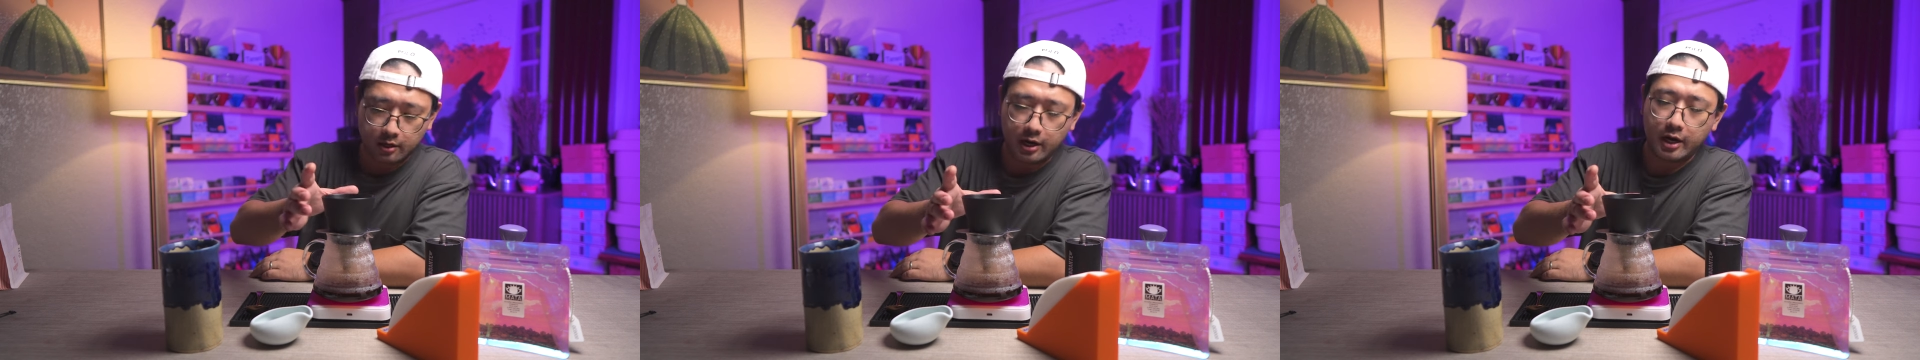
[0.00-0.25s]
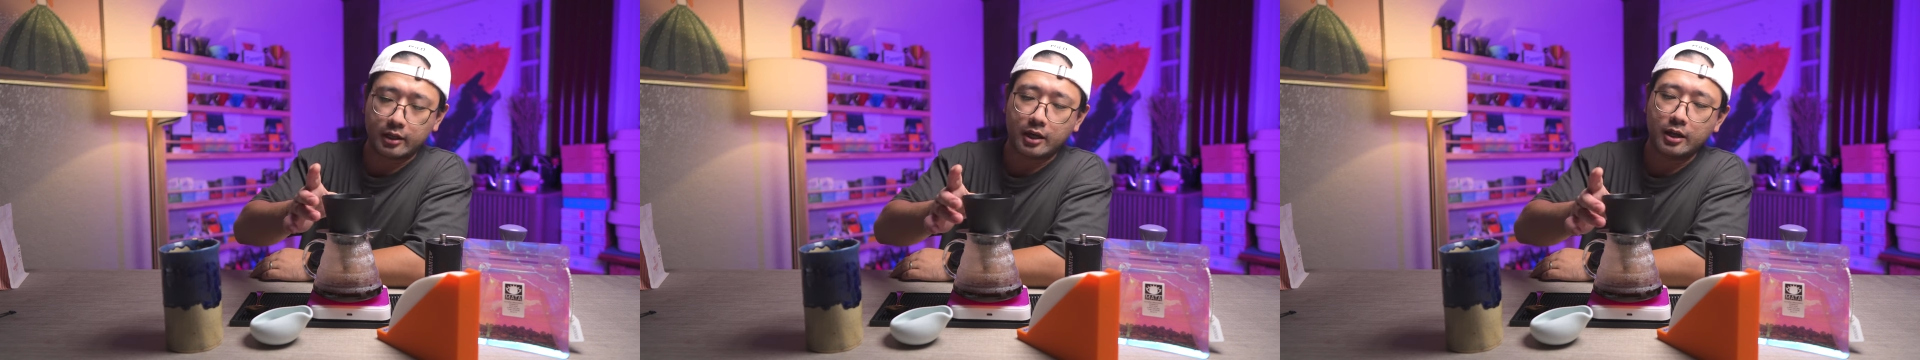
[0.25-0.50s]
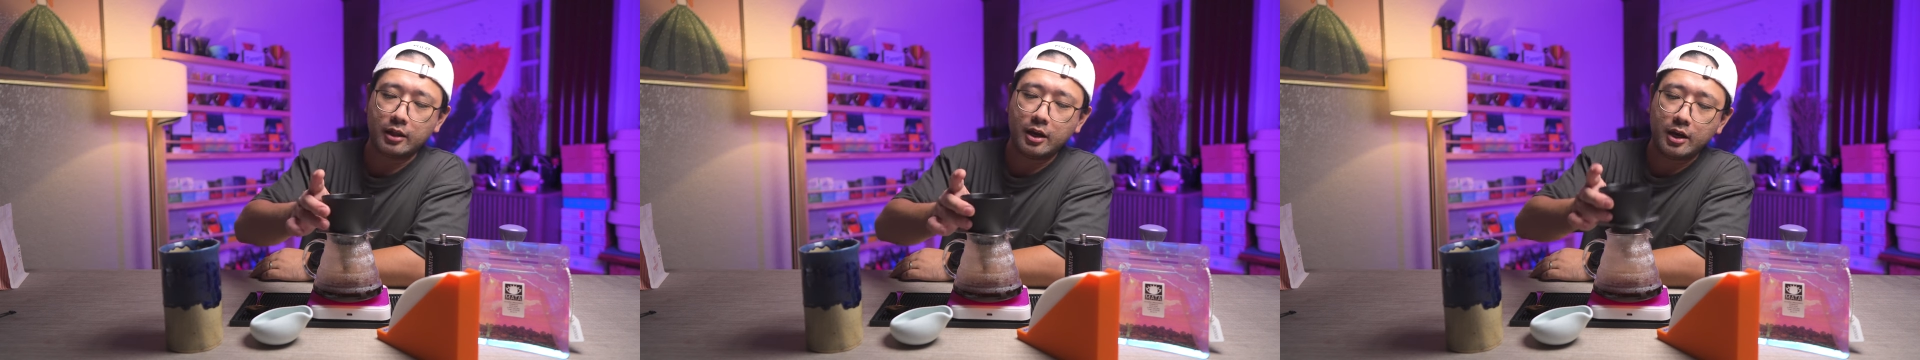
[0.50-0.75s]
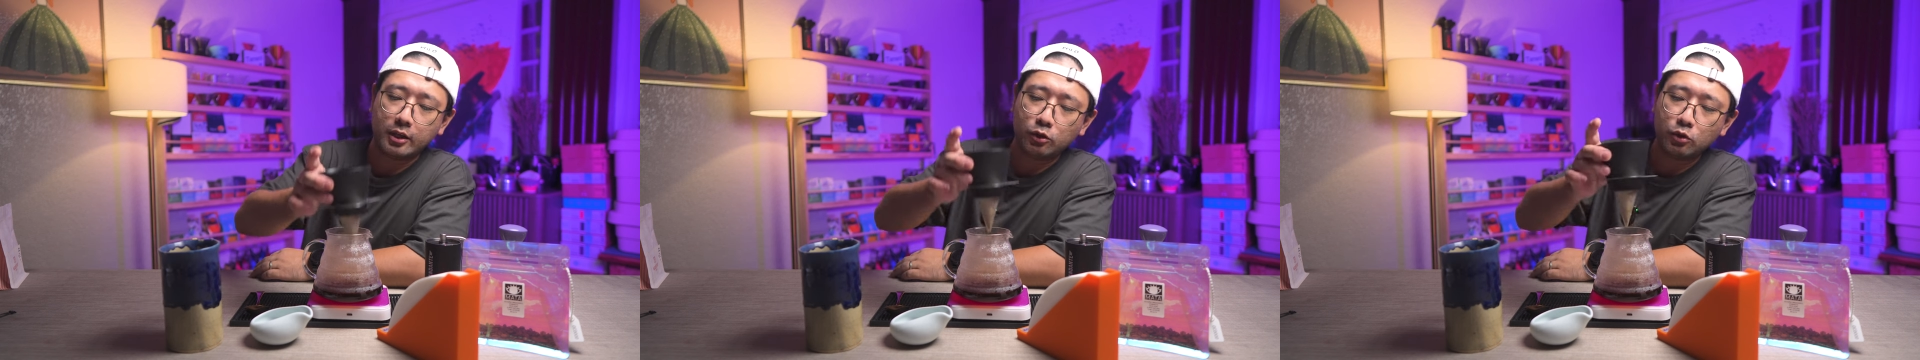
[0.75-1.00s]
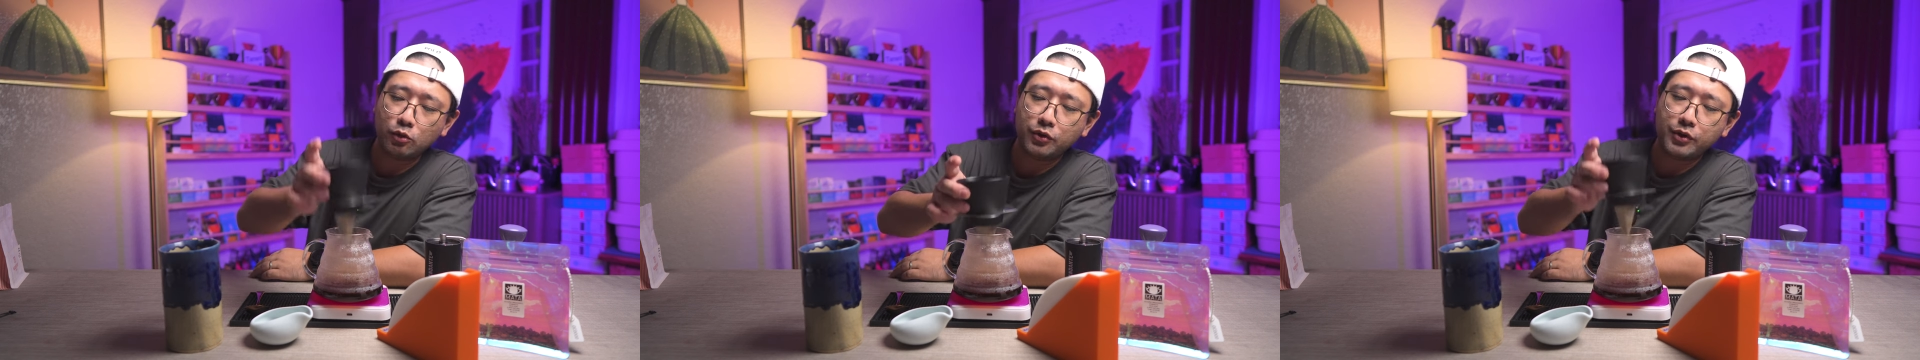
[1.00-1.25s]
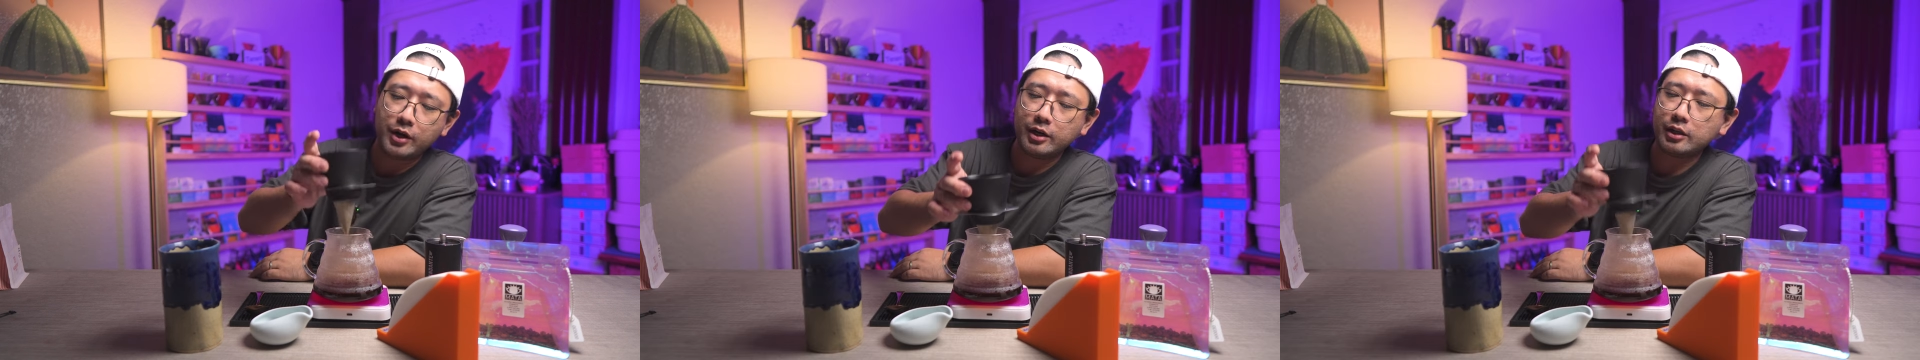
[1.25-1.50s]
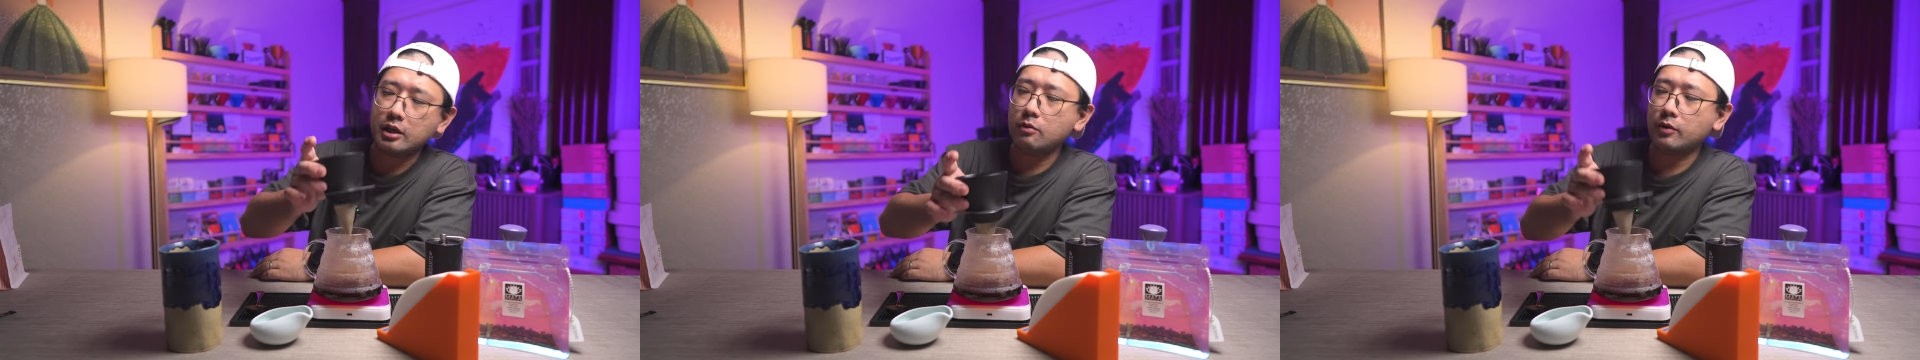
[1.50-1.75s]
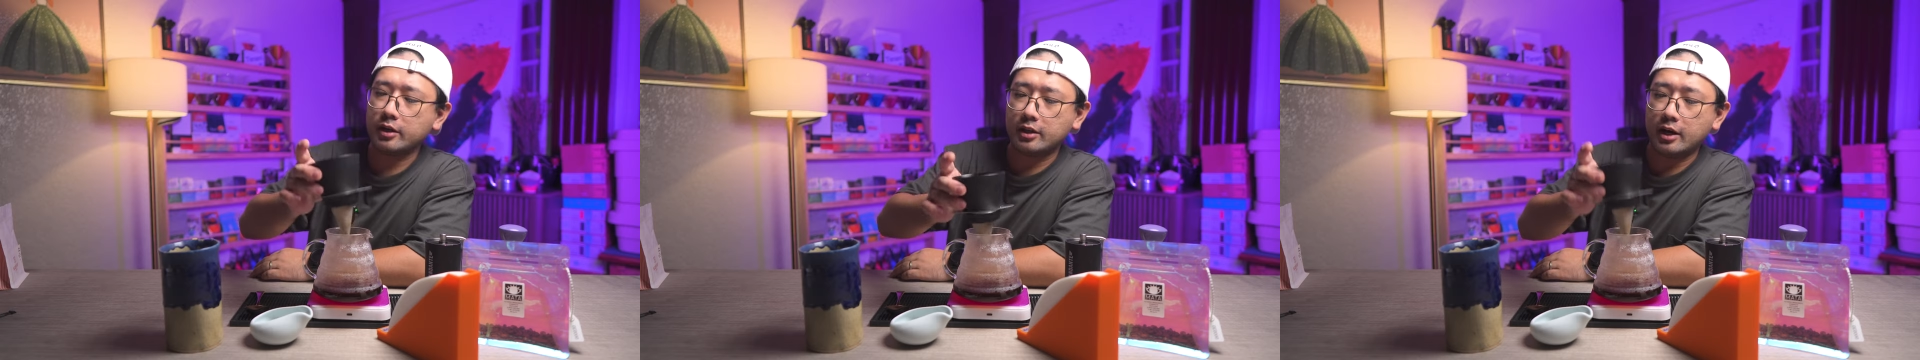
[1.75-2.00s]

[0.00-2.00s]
Right, and then at 2.30, we're